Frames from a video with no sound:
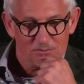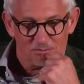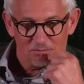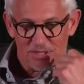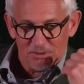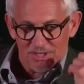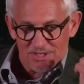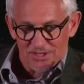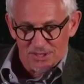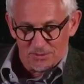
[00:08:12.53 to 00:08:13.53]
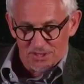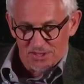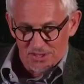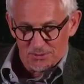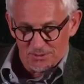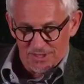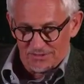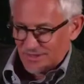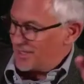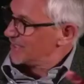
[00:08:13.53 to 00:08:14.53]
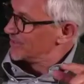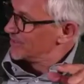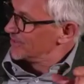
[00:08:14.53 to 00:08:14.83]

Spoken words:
Maybe this time next year we'll have the next